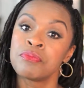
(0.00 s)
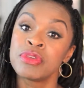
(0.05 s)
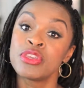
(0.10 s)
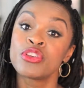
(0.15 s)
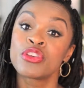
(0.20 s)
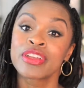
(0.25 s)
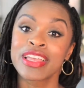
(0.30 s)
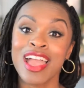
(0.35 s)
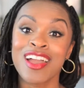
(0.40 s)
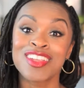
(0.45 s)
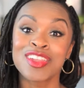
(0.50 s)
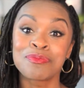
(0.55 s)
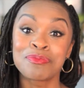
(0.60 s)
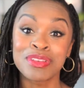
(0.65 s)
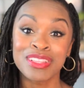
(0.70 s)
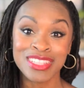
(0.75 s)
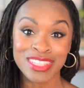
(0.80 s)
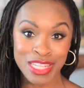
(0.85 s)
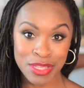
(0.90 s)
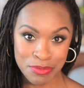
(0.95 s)
be your
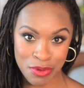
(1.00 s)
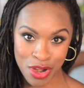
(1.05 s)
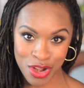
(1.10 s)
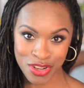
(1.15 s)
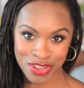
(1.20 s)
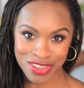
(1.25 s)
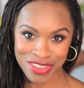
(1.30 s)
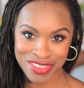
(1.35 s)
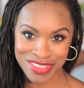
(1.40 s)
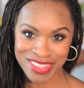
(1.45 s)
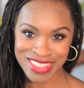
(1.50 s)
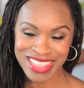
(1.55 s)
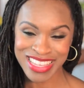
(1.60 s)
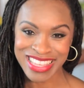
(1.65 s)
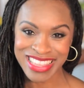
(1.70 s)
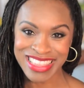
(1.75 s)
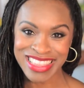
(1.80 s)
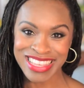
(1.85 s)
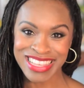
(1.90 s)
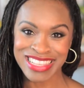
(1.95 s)
accountability partners
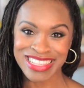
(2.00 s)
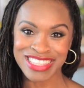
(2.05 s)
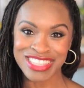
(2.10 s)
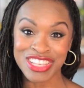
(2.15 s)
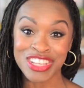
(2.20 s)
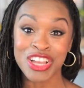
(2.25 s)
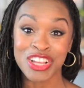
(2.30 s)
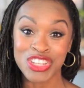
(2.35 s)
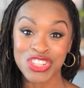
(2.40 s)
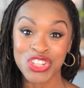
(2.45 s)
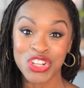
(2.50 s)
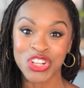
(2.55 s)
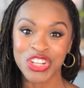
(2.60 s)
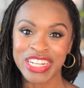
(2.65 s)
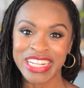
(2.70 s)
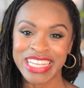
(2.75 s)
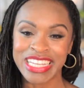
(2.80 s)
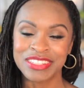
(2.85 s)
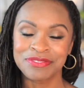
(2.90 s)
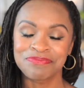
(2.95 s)
in this
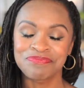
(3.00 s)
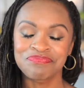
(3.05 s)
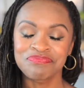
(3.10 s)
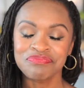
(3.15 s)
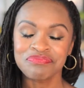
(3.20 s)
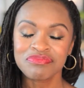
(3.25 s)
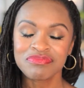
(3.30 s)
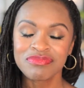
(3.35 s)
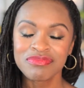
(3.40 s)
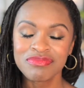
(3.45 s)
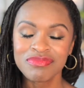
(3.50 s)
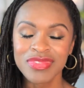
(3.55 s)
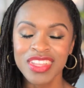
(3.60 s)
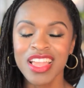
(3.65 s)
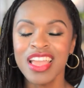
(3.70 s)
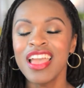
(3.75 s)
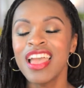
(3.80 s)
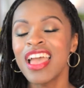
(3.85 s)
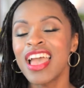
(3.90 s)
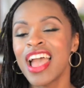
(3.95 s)
journey.
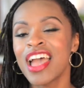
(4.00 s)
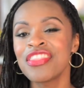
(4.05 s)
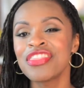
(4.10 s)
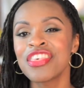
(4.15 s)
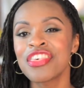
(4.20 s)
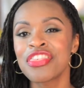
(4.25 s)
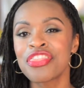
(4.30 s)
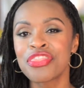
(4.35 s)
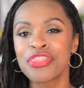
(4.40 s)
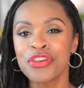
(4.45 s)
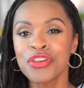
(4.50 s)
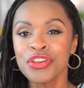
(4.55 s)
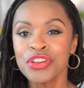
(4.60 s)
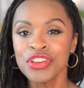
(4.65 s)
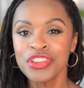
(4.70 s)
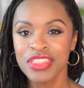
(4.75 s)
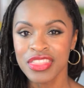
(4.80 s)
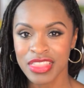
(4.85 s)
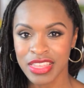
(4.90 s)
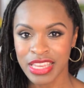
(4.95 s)
And the
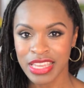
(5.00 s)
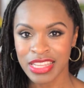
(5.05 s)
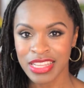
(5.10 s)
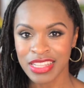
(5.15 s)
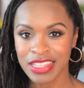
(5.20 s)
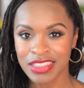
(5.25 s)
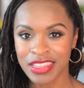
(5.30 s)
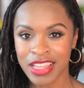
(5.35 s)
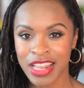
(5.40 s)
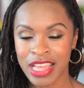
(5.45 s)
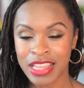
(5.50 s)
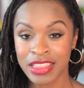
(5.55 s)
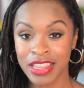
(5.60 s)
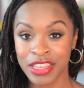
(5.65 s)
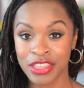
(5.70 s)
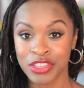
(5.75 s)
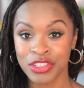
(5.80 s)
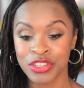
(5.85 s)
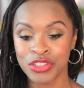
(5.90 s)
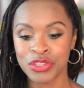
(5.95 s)
third thing that I'd
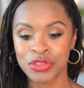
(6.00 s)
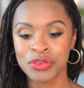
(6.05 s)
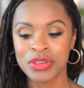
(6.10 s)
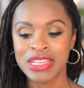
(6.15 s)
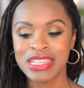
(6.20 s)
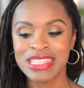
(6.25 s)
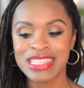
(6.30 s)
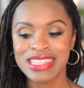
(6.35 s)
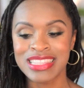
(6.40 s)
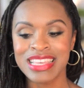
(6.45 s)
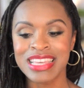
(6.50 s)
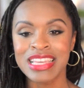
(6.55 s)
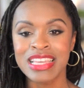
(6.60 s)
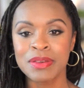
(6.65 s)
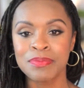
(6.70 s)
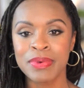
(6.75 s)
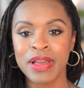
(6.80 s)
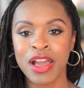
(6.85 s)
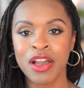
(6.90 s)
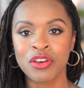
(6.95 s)
like you to do is think
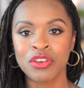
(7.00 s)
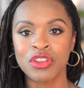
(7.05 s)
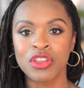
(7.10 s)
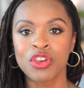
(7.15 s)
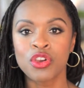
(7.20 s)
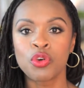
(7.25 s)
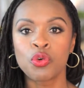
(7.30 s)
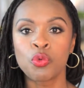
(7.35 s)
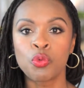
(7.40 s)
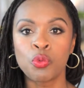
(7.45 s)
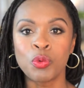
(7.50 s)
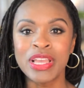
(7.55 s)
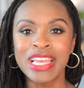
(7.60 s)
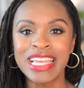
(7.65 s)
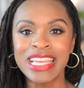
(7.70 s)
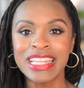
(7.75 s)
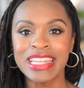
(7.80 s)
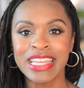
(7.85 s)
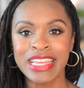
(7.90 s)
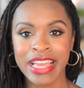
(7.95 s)
about
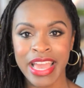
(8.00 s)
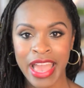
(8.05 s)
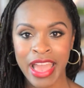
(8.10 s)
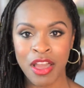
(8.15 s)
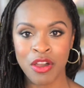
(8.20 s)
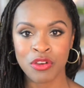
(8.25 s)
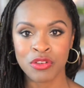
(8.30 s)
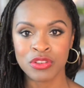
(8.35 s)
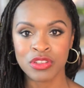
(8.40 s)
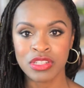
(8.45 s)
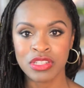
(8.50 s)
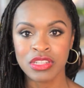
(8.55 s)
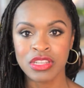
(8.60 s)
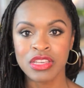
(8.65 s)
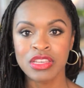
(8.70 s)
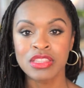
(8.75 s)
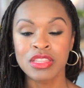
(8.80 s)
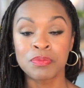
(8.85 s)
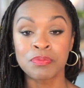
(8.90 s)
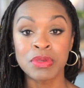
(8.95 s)
weeding out
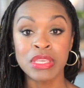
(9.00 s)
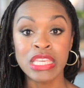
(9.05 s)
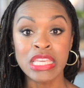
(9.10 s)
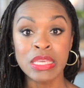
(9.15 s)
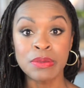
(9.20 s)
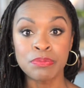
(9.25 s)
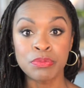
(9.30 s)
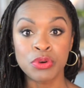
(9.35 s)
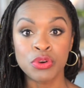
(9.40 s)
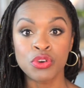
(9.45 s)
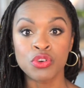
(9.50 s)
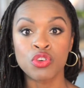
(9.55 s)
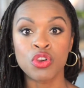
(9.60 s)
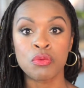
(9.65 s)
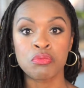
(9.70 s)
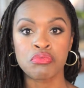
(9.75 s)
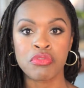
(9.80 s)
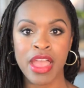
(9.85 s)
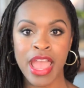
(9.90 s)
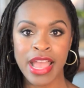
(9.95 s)
the people
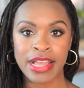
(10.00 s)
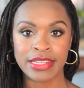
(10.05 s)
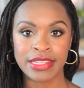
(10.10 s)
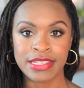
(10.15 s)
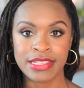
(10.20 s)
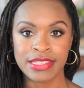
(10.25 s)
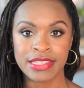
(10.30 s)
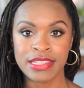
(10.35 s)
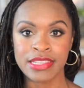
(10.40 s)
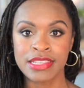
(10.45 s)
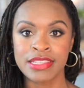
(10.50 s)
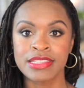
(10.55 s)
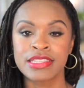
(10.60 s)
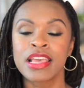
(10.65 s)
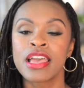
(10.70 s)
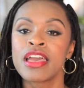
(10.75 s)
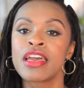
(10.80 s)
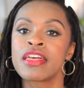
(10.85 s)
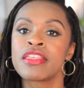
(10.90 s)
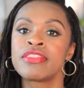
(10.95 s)
or
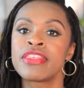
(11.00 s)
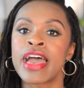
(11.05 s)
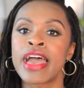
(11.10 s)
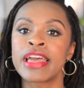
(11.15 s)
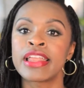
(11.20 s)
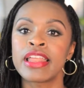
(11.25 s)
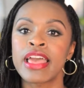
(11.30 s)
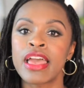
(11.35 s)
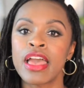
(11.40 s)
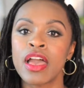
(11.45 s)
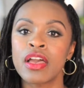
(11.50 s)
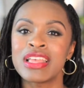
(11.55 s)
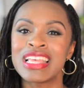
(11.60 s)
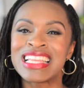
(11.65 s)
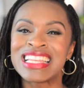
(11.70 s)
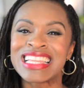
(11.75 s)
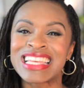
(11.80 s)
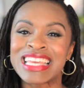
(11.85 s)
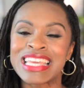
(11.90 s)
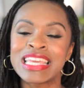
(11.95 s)
practices that
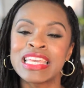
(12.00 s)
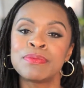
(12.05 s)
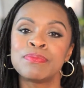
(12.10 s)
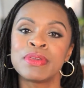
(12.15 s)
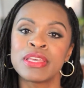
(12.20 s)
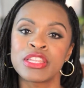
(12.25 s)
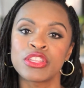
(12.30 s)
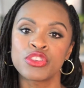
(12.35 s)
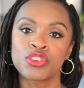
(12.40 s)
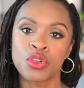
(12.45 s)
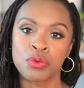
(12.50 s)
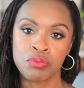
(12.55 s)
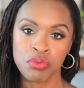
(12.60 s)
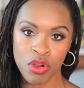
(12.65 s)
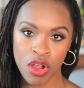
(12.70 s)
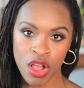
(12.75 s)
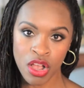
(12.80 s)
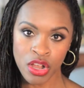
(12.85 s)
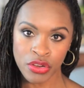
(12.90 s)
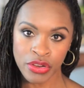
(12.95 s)
inhibit your
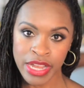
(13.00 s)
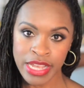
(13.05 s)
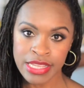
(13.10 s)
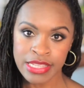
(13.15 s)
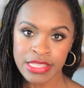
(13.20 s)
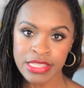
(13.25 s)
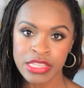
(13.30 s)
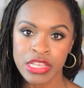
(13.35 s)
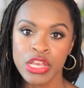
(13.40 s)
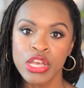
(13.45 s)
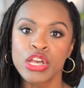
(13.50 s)
progress.